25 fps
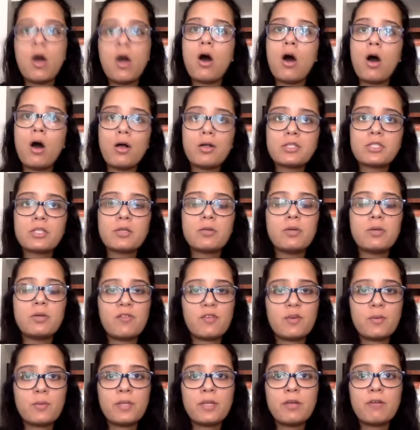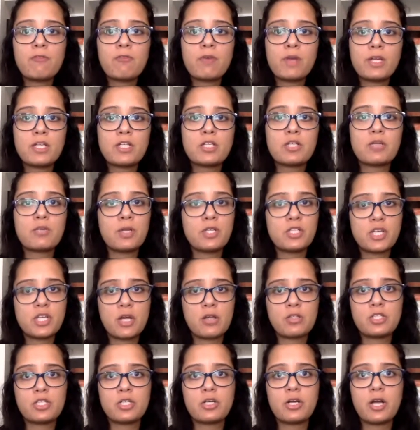Also, never be afraid to reach out
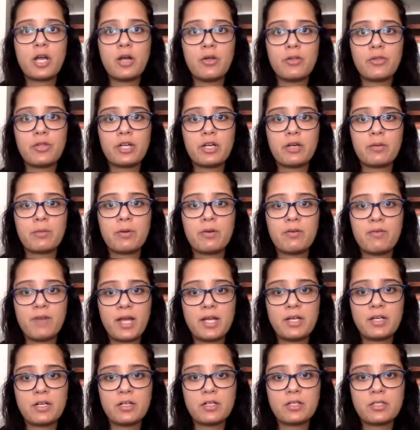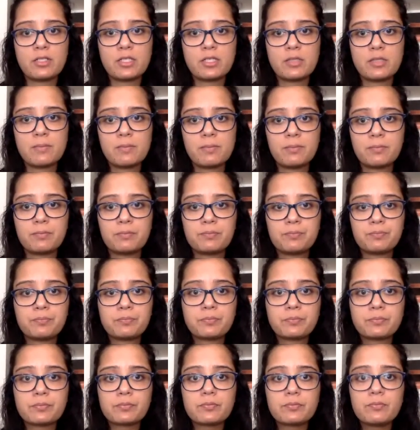to your healthcare providers.
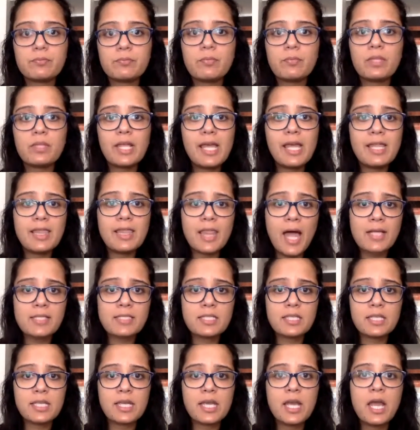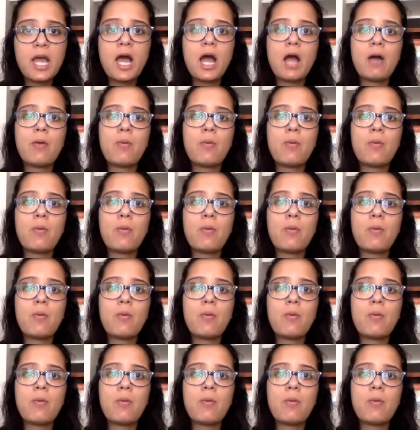And lastly, I